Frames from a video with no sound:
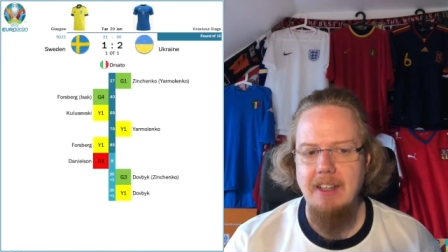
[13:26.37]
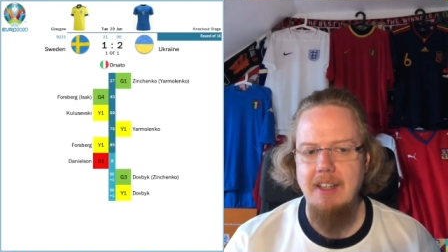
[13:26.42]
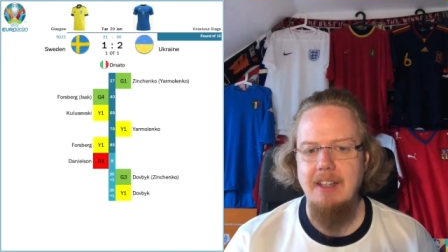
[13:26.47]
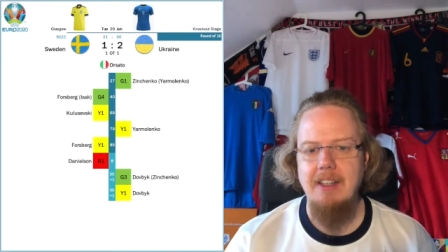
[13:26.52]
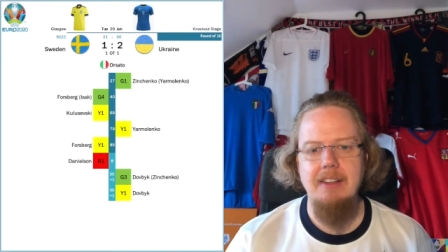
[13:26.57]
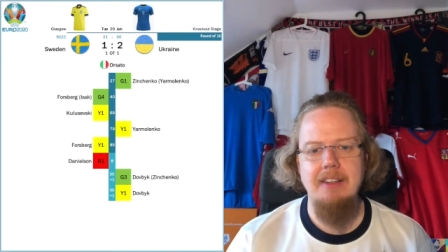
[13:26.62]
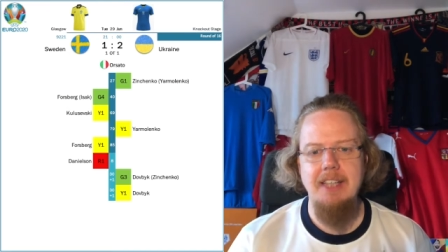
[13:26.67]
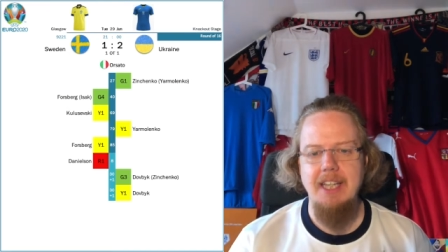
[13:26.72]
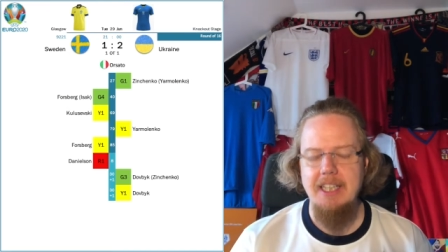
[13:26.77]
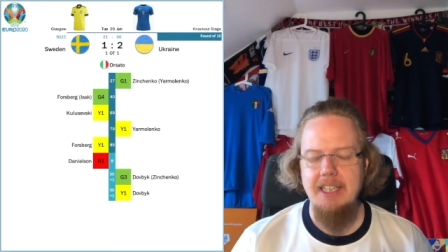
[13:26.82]

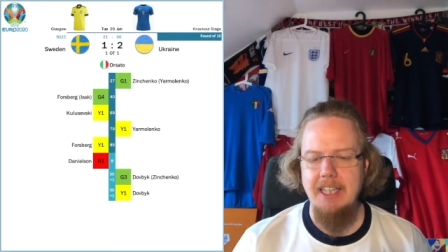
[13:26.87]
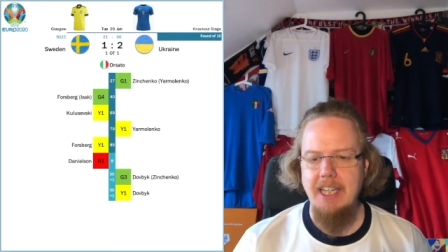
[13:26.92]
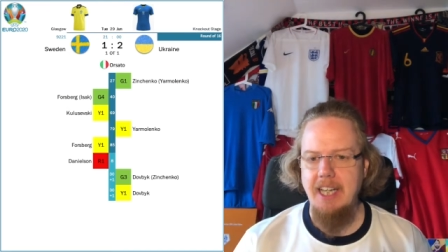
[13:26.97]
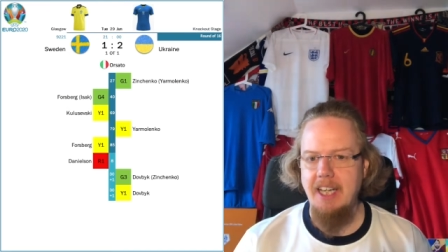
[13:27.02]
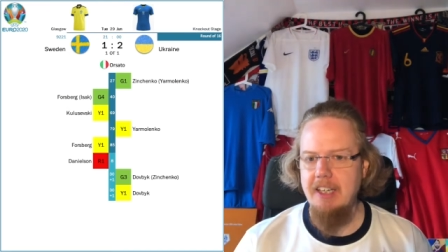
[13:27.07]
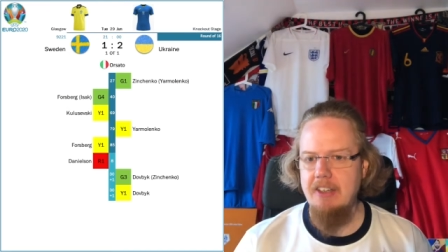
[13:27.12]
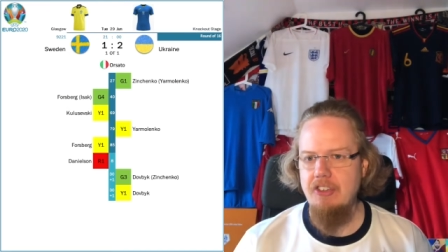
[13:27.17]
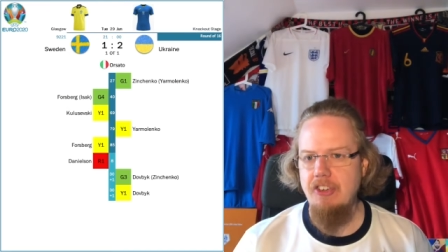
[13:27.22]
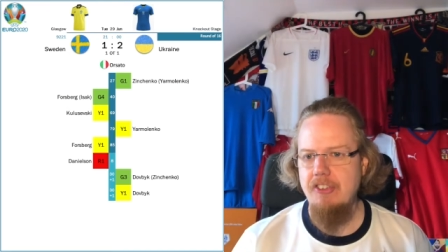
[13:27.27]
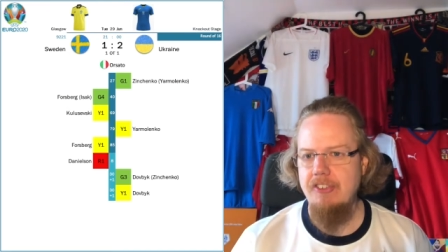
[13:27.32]
that
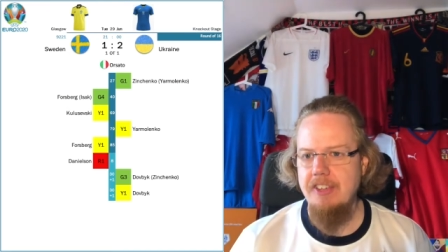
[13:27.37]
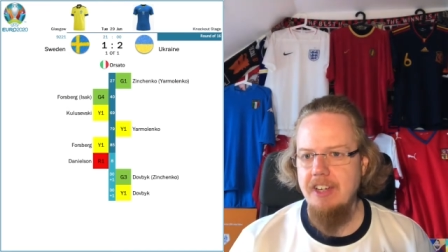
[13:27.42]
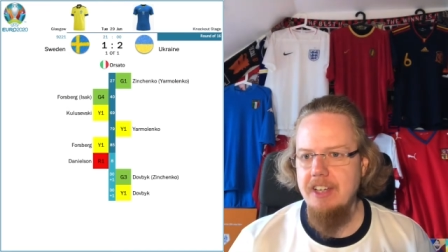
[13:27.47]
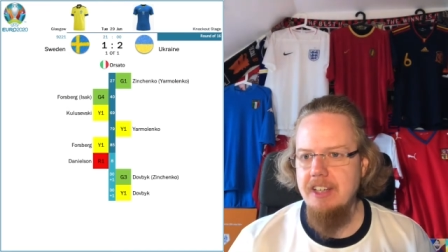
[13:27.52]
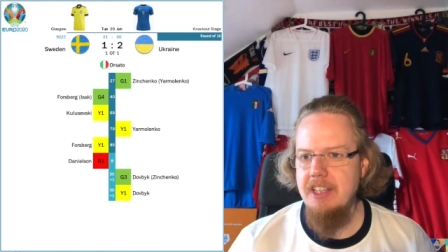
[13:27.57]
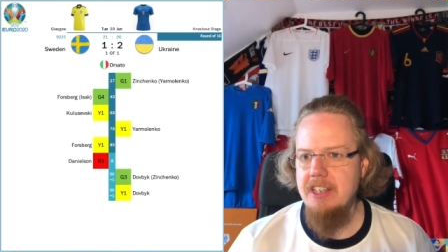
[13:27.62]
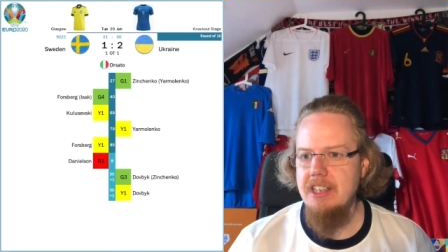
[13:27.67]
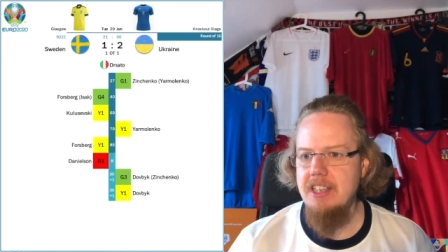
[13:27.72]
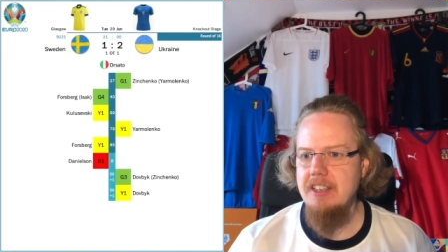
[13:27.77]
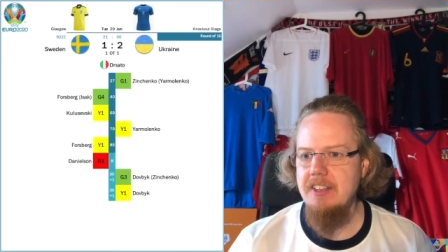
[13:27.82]
actually
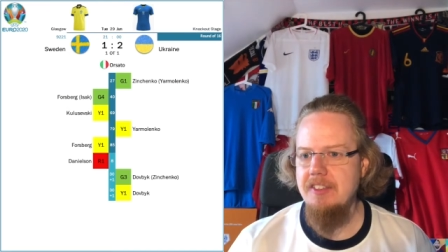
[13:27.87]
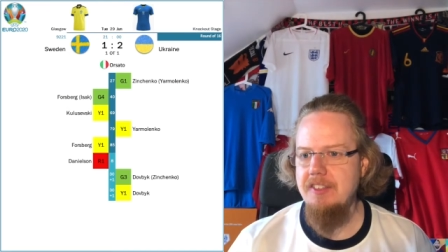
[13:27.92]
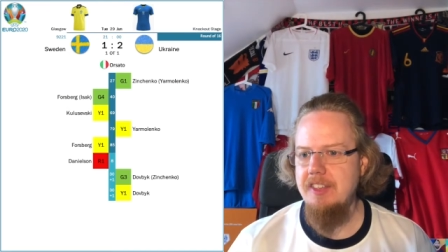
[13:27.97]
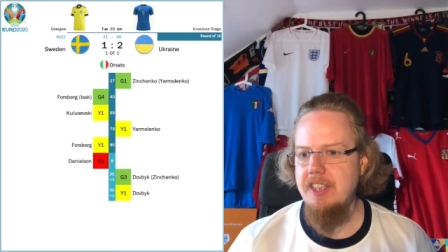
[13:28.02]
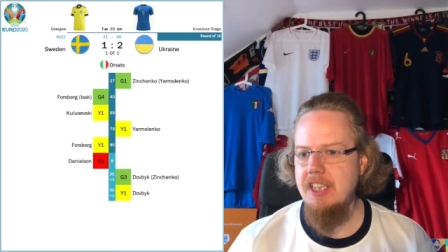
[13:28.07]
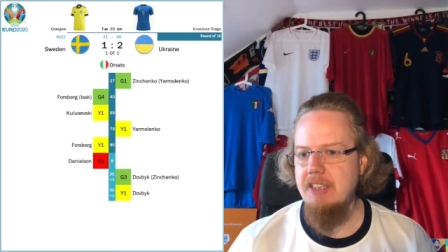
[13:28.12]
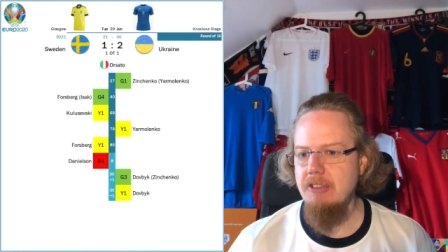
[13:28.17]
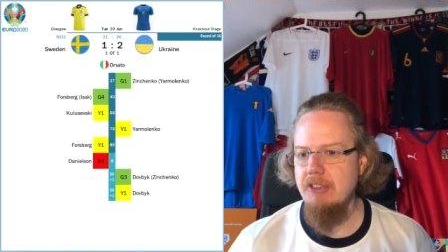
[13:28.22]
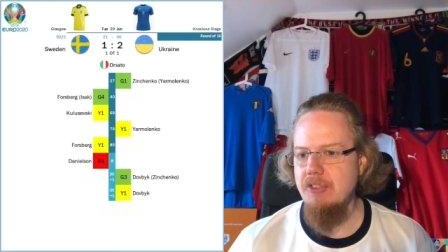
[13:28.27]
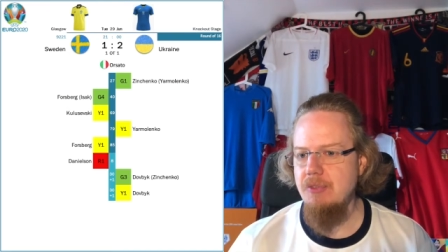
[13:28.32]
started then the
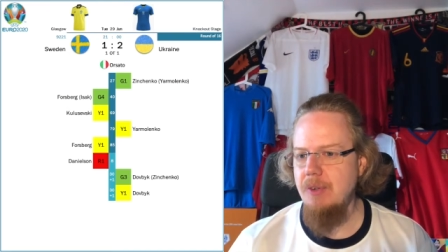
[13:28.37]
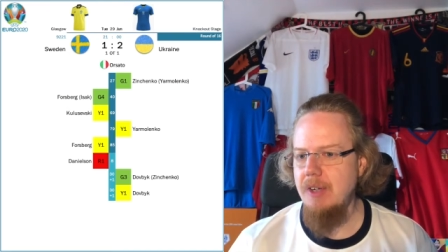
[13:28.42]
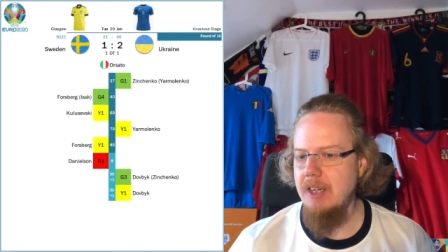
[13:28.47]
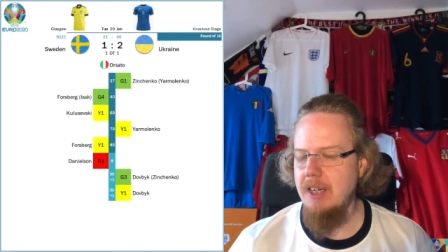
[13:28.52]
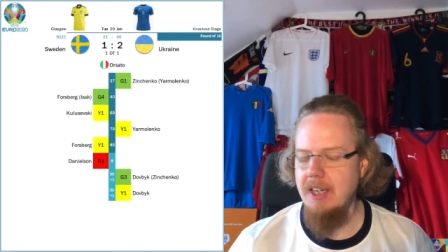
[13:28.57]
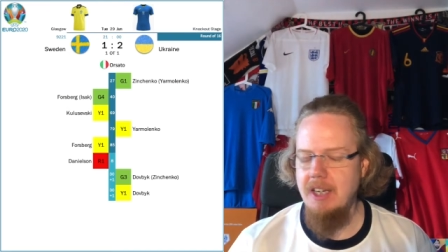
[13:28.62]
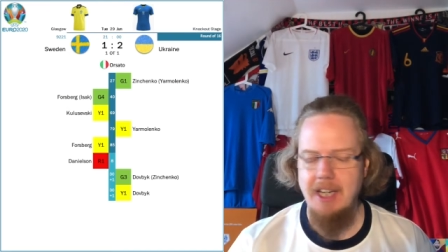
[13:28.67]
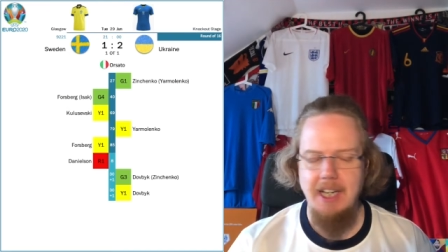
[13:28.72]
sequence where